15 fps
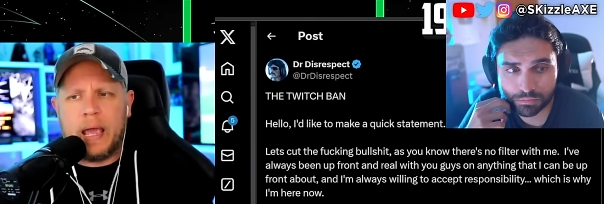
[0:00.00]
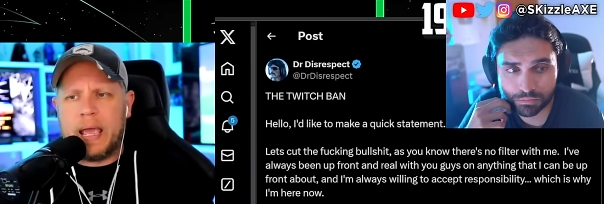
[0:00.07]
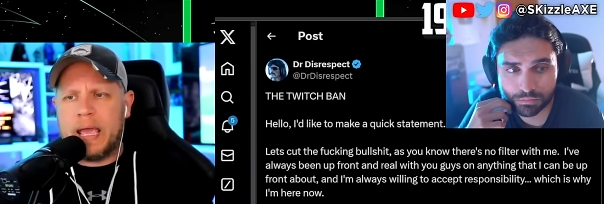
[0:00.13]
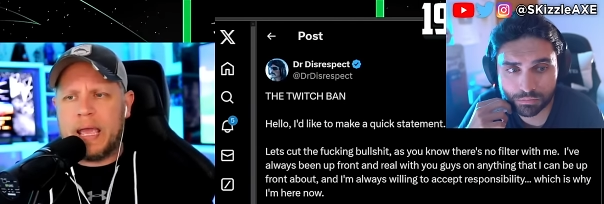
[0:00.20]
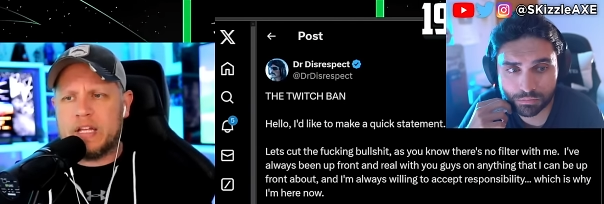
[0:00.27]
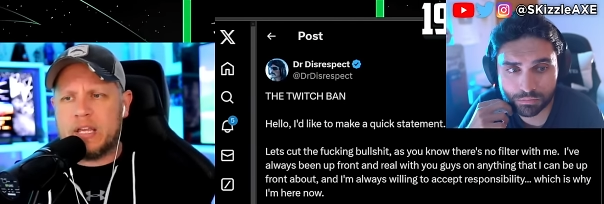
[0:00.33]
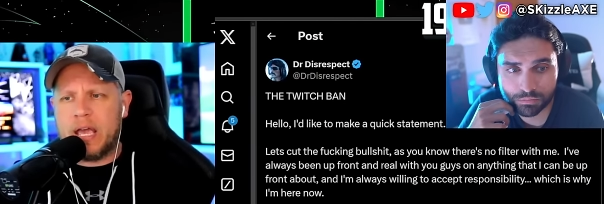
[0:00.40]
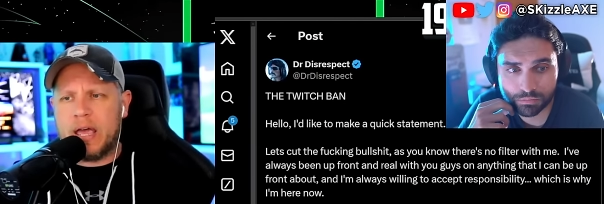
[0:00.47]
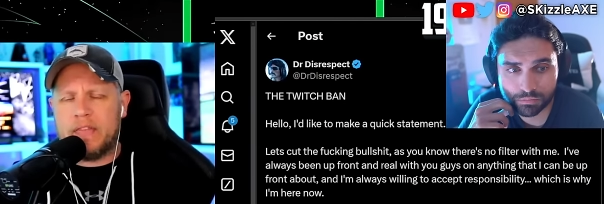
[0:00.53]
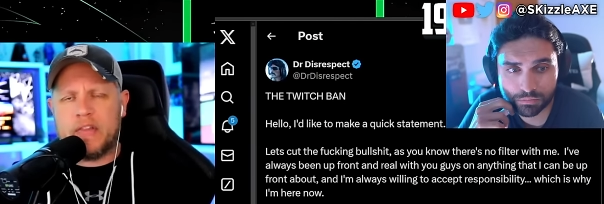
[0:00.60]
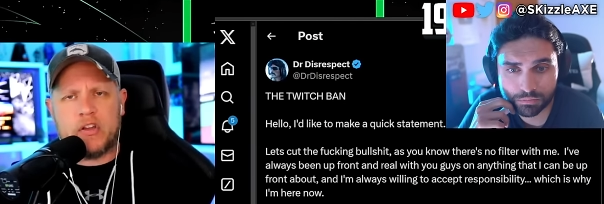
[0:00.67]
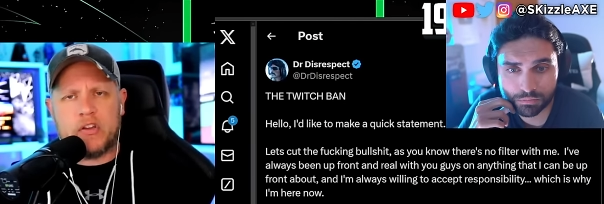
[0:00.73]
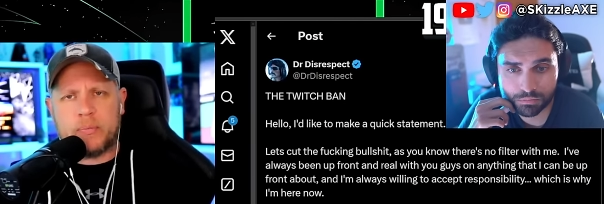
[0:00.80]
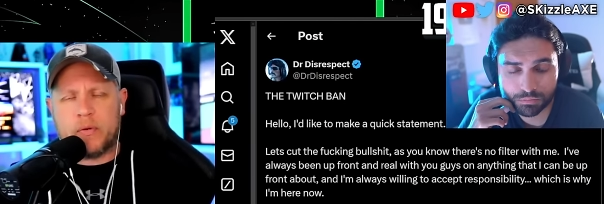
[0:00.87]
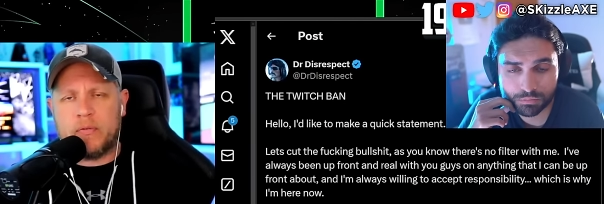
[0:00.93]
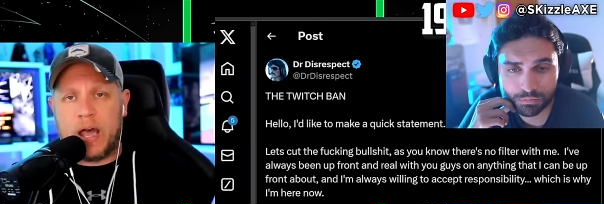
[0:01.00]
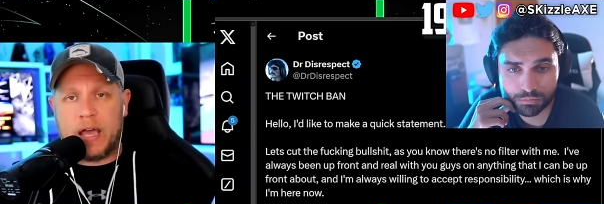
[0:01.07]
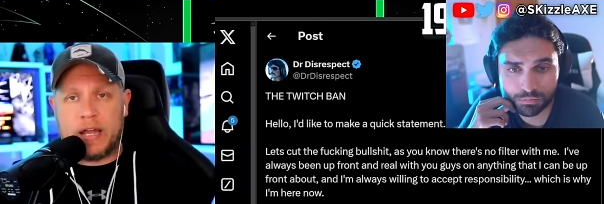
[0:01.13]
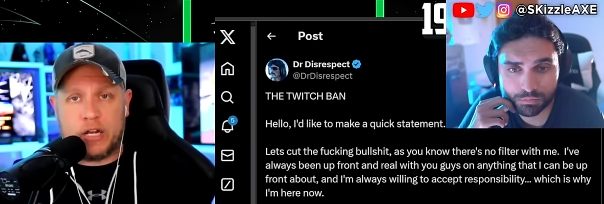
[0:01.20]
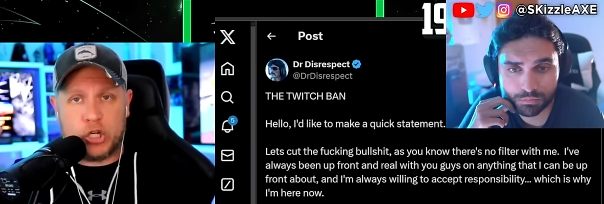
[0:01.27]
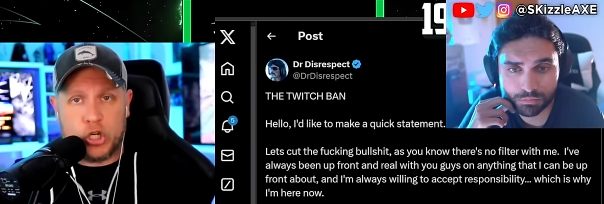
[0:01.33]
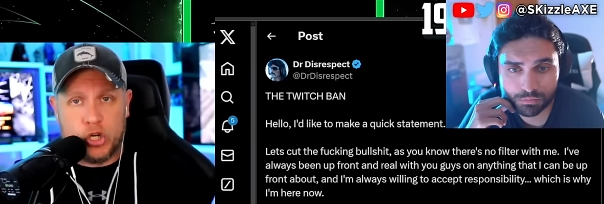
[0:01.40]
Speaker 1: and yet they have
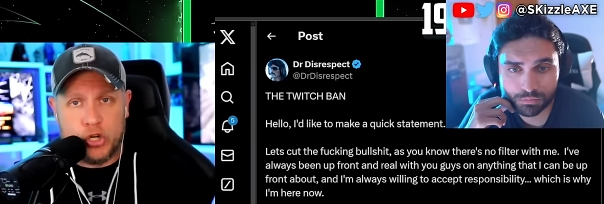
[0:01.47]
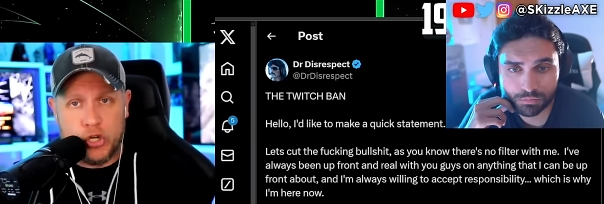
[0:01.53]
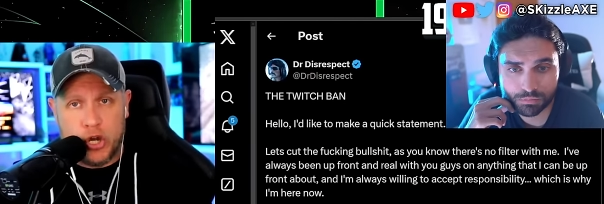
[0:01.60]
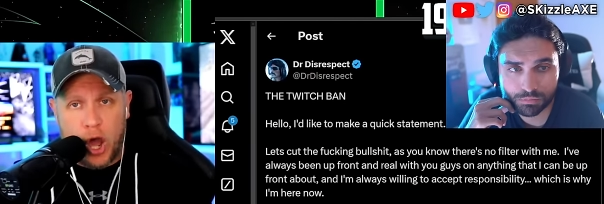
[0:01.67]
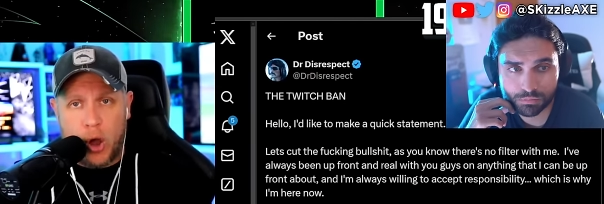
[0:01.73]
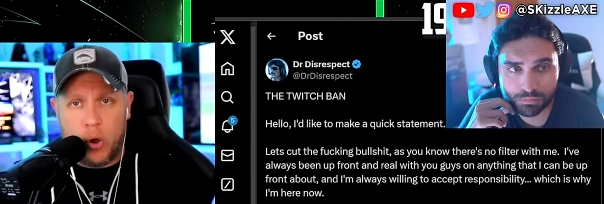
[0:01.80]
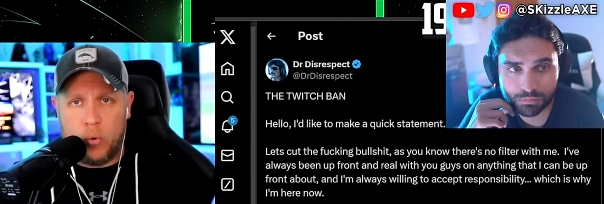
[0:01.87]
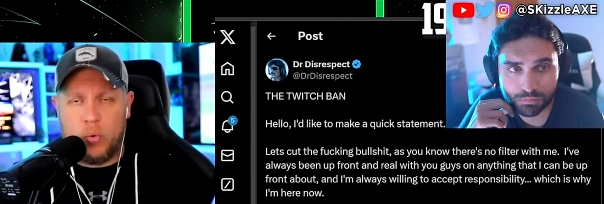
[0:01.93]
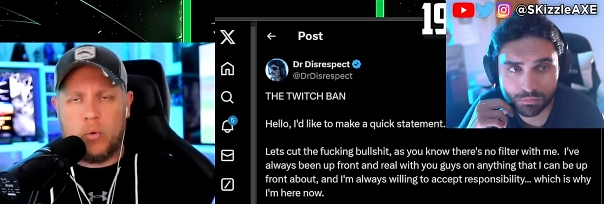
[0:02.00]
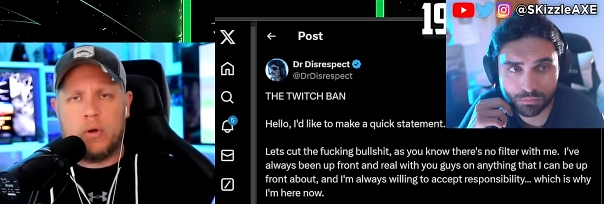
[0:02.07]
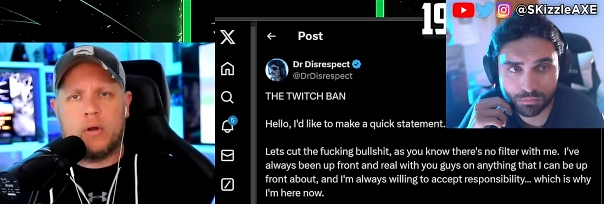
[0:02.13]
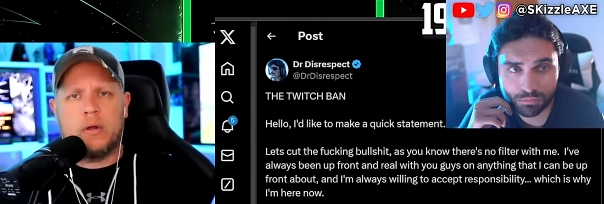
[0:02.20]
provided no